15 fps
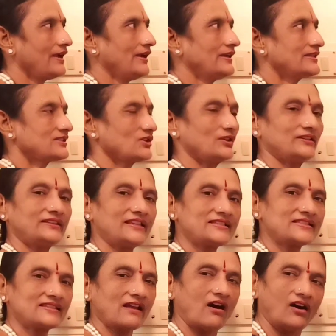So,
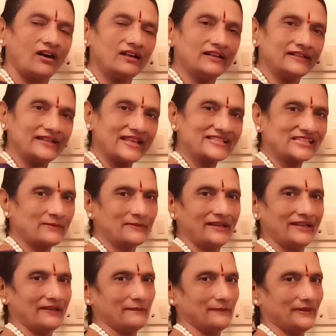these are all
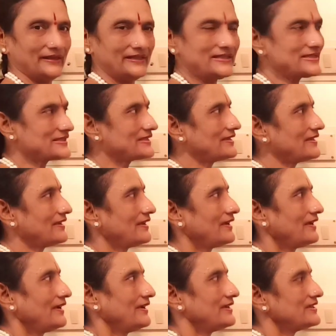decimal numbers.
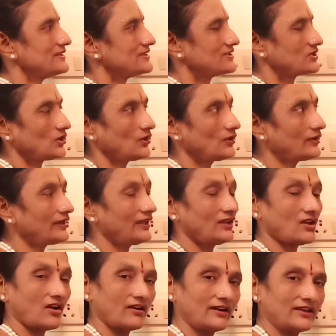So, in
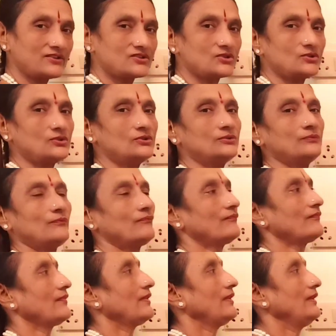order
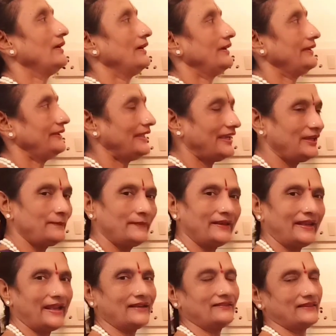to
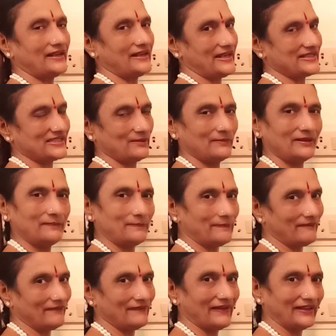eliminate the decimal
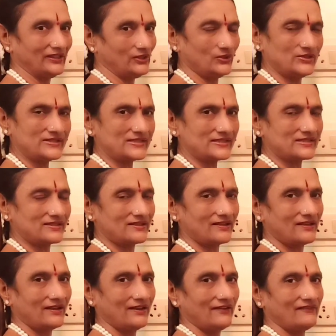values,
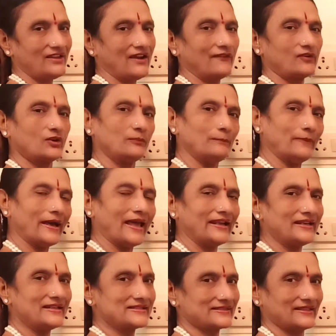we have to
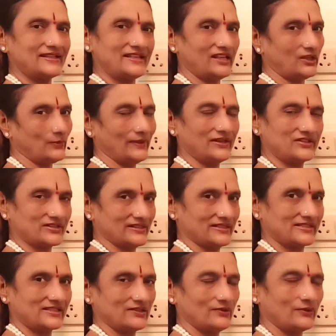balance the
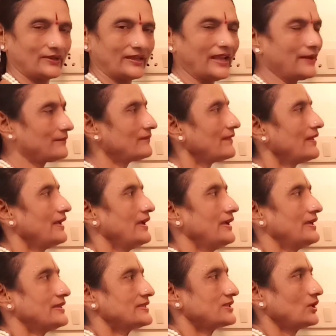equations. Okay.
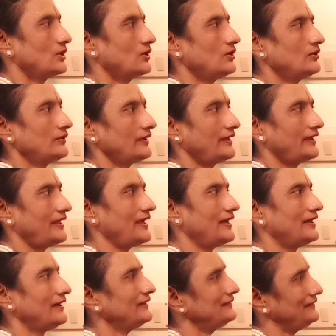So
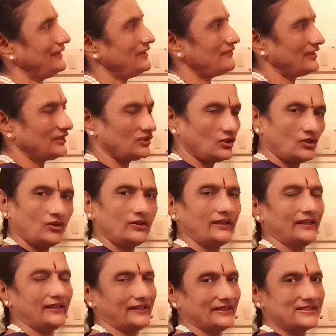here, even though
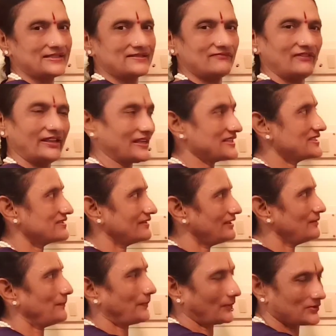it is, we can
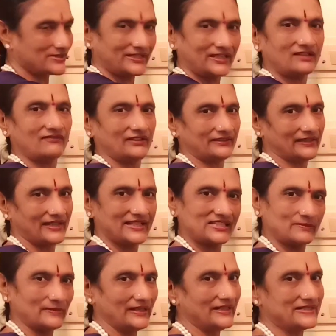still proceed with the
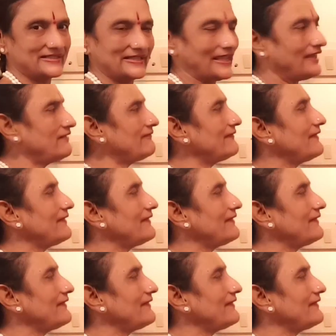decimal itself,